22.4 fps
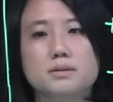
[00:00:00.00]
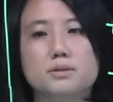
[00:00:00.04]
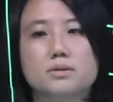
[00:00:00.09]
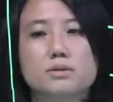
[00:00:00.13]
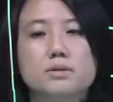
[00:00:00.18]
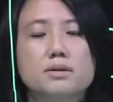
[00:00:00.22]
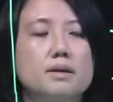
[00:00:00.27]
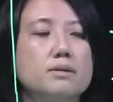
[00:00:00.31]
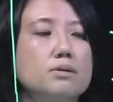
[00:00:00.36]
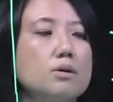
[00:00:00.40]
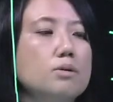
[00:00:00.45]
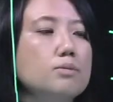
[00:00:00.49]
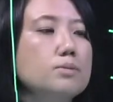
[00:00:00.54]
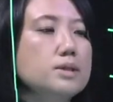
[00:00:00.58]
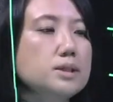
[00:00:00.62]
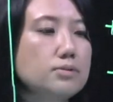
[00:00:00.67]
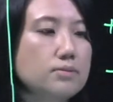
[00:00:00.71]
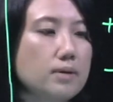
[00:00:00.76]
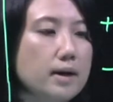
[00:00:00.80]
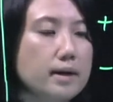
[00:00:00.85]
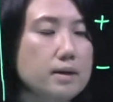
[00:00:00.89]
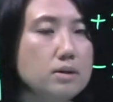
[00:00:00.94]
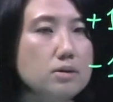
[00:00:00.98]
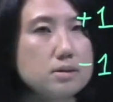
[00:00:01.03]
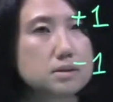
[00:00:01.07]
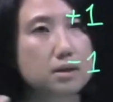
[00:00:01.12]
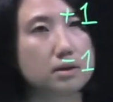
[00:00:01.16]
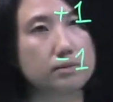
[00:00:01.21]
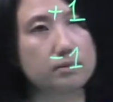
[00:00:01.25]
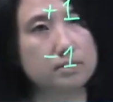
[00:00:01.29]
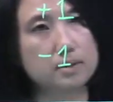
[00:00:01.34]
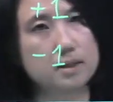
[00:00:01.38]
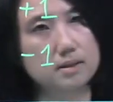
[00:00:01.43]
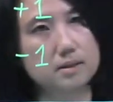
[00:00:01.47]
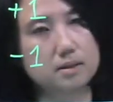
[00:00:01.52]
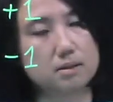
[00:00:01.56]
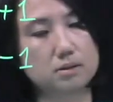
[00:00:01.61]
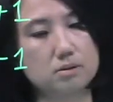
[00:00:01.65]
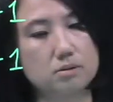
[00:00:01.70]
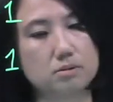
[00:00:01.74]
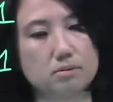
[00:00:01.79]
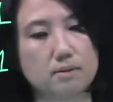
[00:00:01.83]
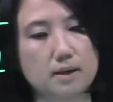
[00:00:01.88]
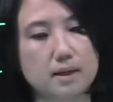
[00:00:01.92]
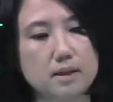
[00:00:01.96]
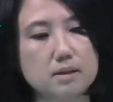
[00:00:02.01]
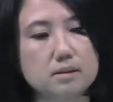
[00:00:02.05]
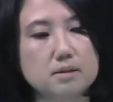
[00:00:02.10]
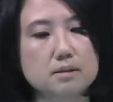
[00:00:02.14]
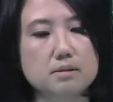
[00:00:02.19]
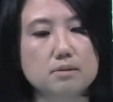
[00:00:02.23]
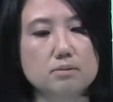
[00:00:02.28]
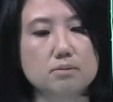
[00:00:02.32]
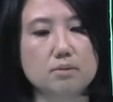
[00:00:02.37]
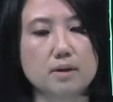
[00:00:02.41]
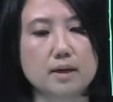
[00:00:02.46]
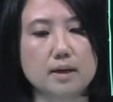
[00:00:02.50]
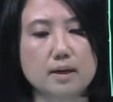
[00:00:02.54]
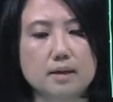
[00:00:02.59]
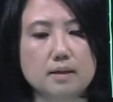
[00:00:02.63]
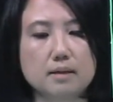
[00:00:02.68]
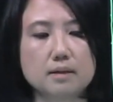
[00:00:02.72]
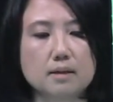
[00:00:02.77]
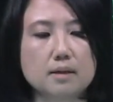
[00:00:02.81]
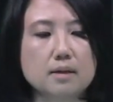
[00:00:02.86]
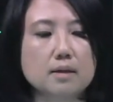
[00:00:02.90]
You can always find yourself in this situation where